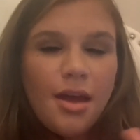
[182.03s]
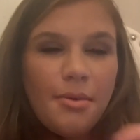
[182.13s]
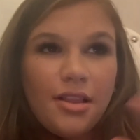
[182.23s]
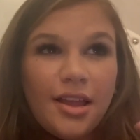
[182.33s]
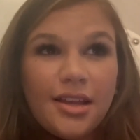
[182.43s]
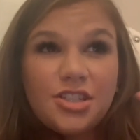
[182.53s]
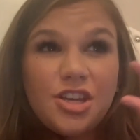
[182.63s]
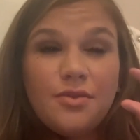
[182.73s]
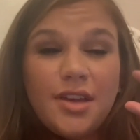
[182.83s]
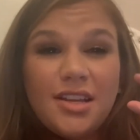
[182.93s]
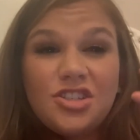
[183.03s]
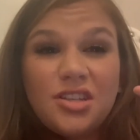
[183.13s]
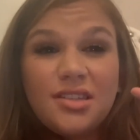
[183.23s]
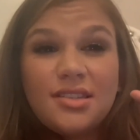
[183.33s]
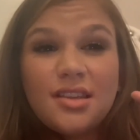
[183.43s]
about like two
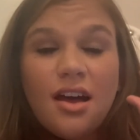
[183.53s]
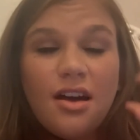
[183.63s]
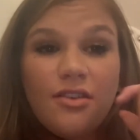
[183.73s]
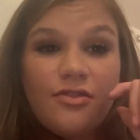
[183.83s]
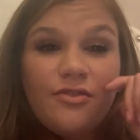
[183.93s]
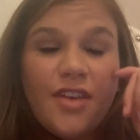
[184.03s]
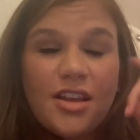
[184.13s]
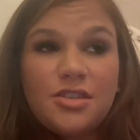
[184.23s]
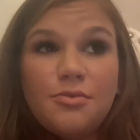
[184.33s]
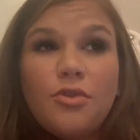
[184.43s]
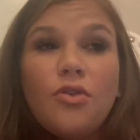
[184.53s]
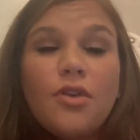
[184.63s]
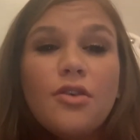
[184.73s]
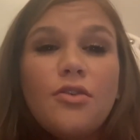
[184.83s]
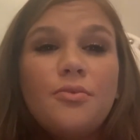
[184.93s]
inches of vegetable
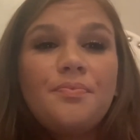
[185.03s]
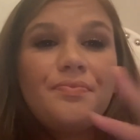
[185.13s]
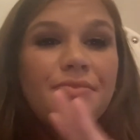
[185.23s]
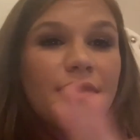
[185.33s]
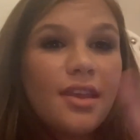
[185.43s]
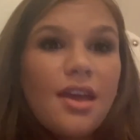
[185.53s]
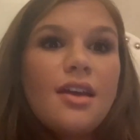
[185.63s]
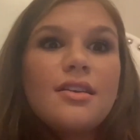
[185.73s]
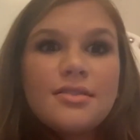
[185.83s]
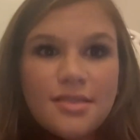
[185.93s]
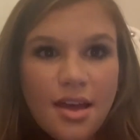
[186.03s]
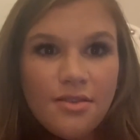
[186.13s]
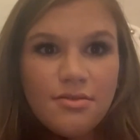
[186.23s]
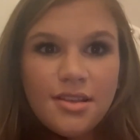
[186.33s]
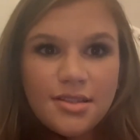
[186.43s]
oil.
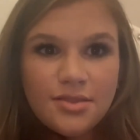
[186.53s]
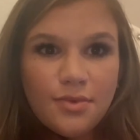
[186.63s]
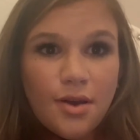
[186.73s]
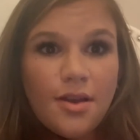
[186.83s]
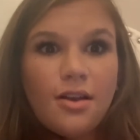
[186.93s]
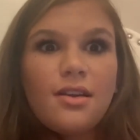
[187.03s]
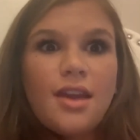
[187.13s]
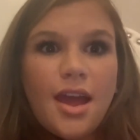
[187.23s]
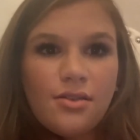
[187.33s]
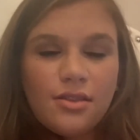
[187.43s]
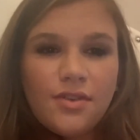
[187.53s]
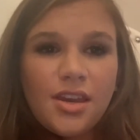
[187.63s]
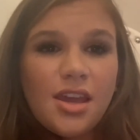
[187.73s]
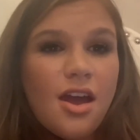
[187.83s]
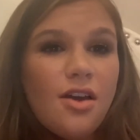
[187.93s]
So this is where we are now in the
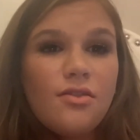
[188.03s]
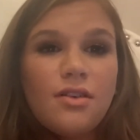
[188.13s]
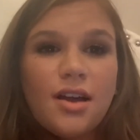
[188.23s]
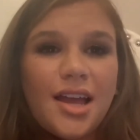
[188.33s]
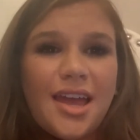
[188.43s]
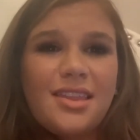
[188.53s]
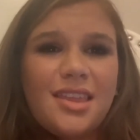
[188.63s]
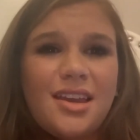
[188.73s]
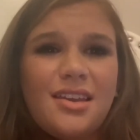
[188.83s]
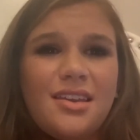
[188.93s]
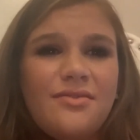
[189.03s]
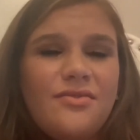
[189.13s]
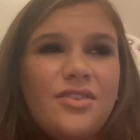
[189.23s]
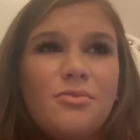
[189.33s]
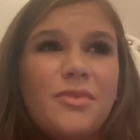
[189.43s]
video. I hate that it didn't
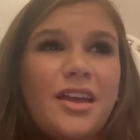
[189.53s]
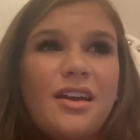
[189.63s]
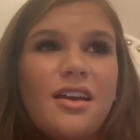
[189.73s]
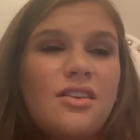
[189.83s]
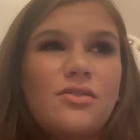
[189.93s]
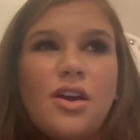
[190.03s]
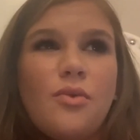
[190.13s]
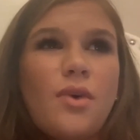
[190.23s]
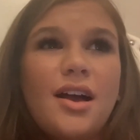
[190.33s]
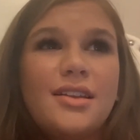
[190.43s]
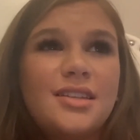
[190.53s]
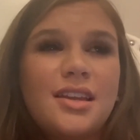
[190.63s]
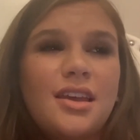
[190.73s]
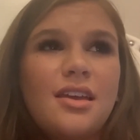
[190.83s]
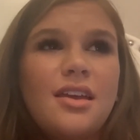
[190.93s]
film that. I don't know why it
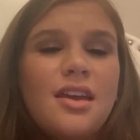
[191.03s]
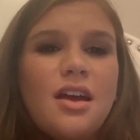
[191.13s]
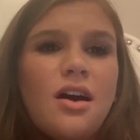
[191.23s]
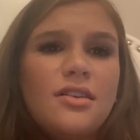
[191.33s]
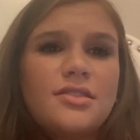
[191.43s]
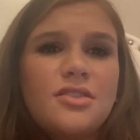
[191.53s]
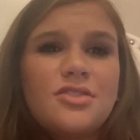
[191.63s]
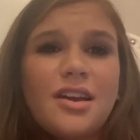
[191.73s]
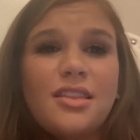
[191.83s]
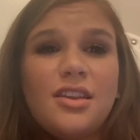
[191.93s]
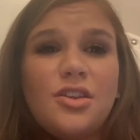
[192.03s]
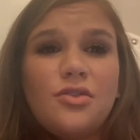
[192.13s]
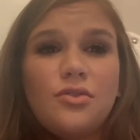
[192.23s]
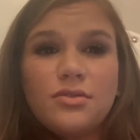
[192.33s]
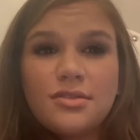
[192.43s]
didn't. also drained the
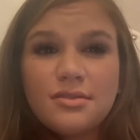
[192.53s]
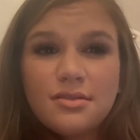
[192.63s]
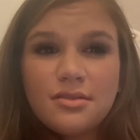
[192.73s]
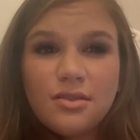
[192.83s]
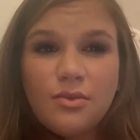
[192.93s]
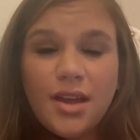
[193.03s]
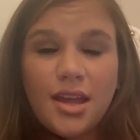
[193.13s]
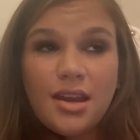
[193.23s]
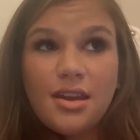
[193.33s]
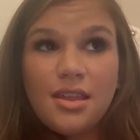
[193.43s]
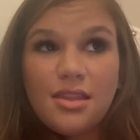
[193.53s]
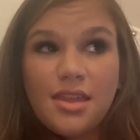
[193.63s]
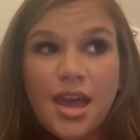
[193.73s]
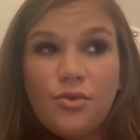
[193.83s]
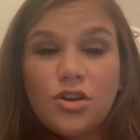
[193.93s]
noodles when
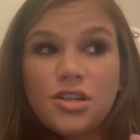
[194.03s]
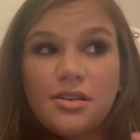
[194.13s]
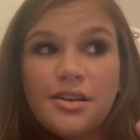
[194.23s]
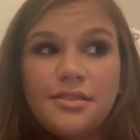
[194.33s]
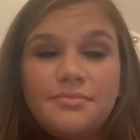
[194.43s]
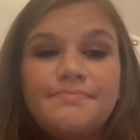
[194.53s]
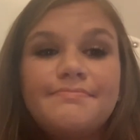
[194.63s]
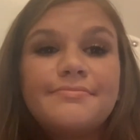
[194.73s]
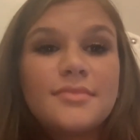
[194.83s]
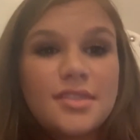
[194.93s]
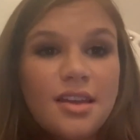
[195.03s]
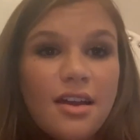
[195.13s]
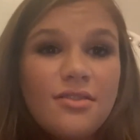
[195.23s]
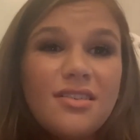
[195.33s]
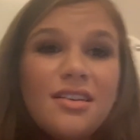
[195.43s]
they were done.
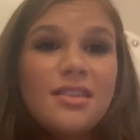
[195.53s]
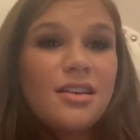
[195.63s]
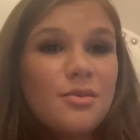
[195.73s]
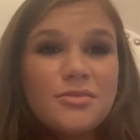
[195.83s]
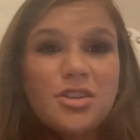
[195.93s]
So I'm